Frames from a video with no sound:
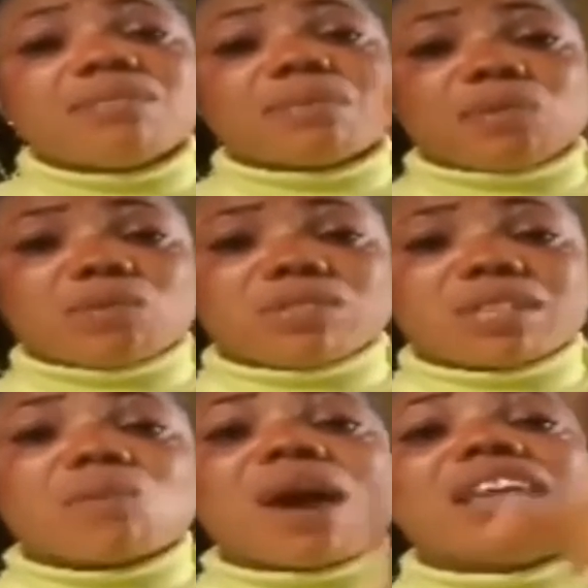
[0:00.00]
people will
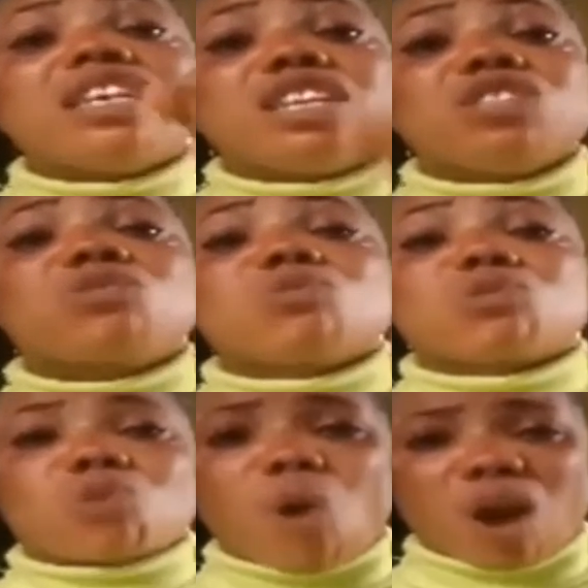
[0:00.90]
say, why didn't you
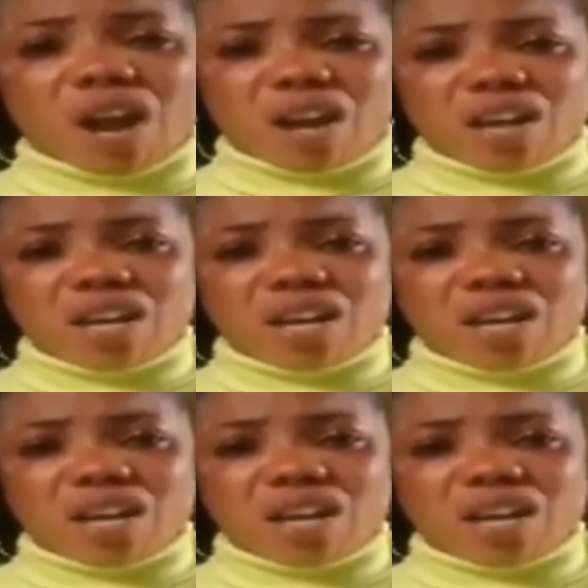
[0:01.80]
talk?